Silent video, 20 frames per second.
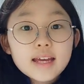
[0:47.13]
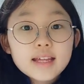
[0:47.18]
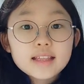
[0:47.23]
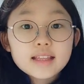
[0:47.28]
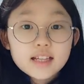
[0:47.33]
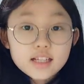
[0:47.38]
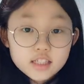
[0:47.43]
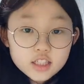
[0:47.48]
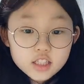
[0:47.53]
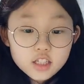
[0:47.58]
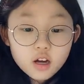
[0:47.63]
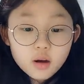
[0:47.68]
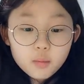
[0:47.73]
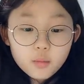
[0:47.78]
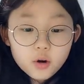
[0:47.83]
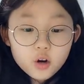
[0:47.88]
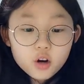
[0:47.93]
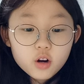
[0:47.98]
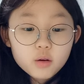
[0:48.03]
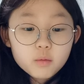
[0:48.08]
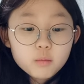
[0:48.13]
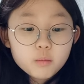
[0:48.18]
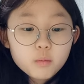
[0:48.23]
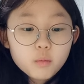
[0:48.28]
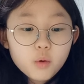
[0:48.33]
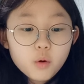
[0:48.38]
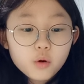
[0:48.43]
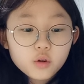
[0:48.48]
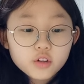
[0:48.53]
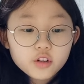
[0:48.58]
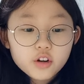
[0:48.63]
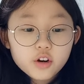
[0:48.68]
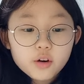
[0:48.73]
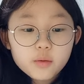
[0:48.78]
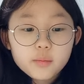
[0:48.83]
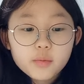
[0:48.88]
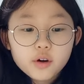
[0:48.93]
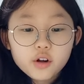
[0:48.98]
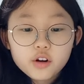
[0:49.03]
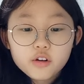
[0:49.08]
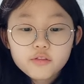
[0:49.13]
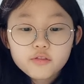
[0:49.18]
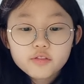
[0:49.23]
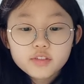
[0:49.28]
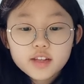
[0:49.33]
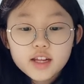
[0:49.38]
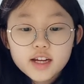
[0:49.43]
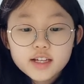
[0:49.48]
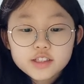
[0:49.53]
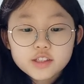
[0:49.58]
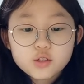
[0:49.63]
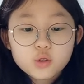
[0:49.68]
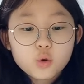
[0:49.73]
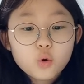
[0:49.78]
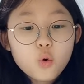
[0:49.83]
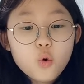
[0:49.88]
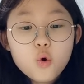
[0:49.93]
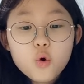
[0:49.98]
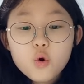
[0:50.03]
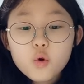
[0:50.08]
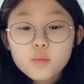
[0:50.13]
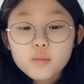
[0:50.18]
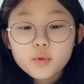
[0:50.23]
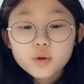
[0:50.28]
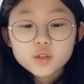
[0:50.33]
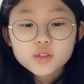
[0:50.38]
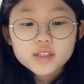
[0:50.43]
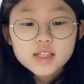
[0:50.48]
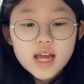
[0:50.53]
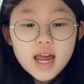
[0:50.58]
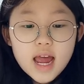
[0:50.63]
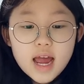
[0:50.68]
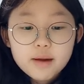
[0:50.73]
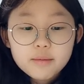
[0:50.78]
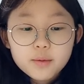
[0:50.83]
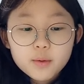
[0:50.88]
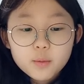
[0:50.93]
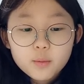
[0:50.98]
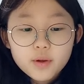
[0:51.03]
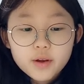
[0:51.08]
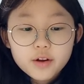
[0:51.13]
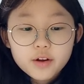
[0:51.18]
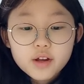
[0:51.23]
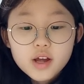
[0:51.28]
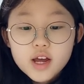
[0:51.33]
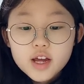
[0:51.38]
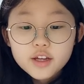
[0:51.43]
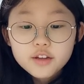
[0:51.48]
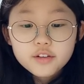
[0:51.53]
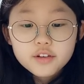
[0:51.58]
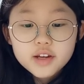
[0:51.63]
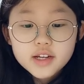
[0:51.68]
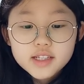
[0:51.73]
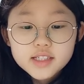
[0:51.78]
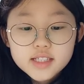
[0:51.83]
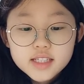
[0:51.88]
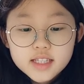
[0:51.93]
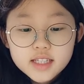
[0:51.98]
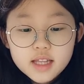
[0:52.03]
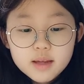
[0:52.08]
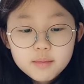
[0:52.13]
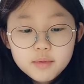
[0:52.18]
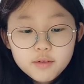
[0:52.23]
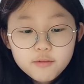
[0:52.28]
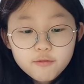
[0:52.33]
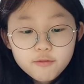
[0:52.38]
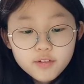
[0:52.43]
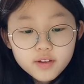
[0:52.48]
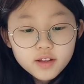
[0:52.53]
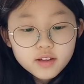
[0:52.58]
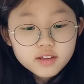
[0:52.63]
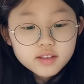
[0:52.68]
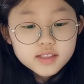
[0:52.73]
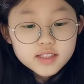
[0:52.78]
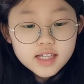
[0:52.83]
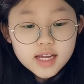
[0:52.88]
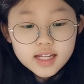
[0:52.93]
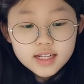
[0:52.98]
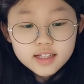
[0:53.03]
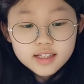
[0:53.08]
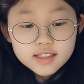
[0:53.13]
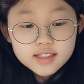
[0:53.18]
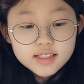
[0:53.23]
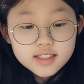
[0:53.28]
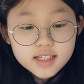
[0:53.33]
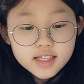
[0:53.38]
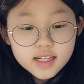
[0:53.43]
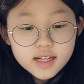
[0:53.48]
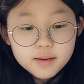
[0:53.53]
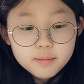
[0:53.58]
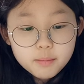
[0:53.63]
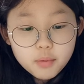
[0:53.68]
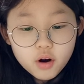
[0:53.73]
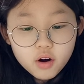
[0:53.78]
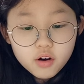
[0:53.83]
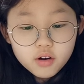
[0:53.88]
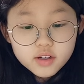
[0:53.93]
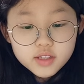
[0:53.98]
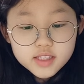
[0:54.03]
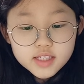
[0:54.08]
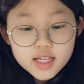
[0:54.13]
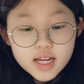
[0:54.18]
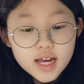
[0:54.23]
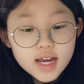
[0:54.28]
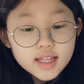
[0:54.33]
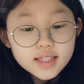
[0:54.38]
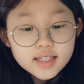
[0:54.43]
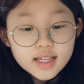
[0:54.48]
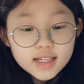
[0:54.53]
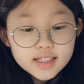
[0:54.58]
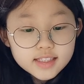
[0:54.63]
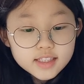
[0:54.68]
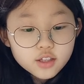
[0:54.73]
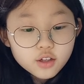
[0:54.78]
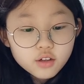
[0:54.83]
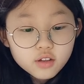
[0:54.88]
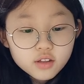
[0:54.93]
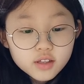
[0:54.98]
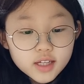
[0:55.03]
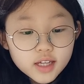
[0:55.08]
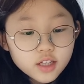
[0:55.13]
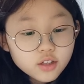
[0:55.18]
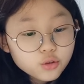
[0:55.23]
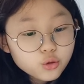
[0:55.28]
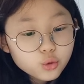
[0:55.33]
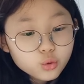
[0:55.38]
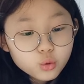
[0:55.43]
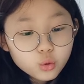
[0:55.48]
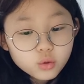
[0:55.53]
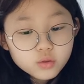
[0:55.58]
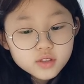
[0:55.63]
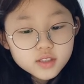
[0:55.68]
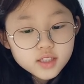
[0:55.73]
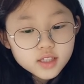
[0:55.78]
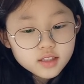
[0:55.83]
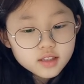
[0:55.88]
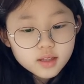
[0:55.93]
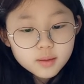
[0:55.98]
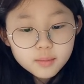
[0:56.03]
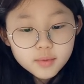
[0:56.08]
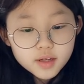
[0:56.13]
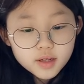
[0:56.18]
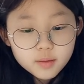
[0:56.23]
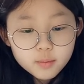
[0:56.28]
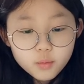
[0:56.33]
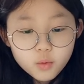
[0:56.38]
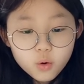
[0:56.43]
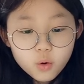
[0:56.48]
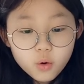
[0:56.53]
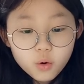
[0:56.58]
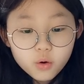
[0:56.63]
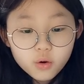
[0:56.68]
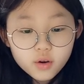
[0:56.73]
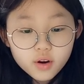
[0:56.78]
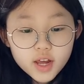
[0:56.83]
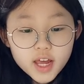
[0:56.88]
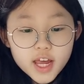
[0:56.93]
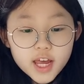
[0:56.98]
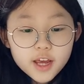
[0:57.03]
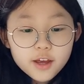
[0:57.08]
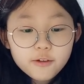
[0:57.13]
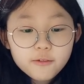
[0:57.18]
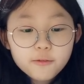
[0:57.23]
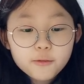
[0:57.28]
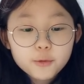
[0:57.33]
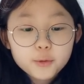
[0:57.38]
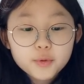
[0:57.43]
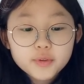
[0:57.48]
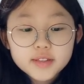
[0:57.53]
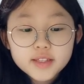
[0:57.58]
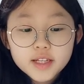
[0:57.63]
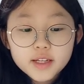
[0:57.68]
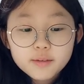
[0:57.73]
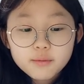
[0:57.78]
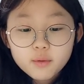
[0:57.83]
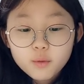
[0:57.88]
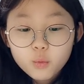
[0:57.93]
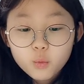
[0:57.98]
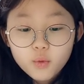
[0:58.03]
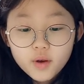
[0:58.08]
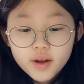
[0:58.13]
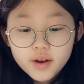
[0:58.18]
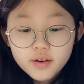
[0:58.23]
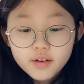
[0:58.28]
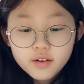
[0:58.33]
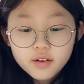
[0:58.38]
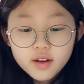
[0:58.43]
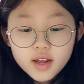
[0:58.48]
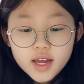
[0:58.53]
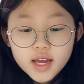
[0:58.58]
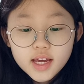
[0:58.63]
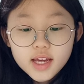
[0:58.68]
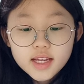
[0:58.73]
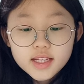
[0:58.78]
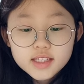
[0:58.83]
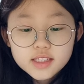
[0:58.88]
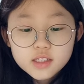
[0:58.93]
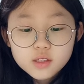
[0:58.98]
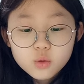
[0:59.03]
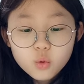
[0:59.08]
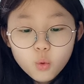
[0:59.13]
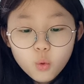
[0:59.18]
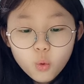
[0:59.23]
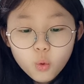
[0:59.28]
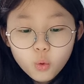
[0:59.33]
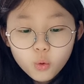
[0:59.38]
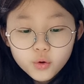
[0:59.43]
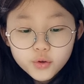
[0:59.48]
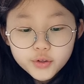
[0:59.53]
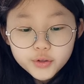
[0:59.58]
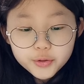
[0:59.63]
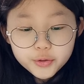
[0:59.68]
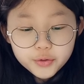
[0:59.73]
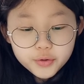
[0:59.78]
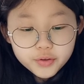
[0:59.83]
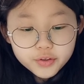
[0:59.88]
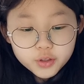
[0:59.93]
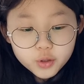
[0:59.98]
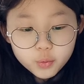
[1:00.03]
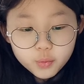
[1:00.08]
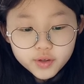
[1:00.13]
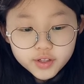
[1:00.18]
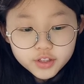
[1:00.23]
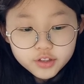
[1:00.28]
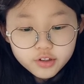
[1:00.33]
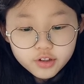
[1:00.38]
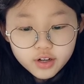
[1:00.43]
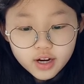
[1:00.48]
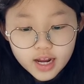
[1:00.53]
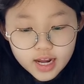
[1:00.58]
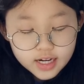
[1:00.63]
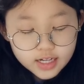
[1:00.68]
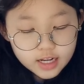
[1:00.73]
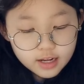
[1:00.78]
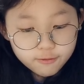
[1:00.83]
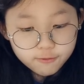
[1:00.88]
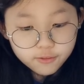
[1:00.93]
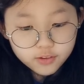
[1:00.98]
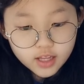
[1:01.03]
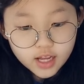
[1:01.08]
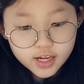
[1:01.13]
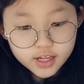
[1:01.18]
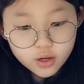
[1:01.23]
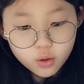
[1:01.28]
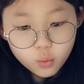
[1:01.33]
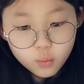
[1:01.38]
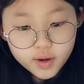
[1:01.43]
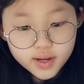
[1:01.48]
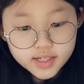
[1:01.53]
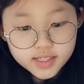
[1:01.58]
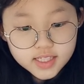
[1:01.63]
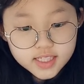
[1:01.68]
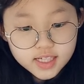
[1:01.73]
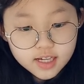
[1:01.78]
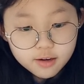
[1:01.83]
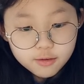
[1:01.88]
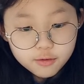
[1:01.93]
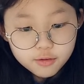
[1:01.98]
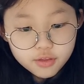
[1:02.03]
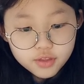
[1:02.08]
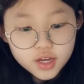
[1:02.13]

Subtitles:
the summer, monarch butterflies are almost everywhere. You can see them in fields and the city parks. Then suddenly you don't see them anymore. If you live where it's cold during the winter, they fly away south,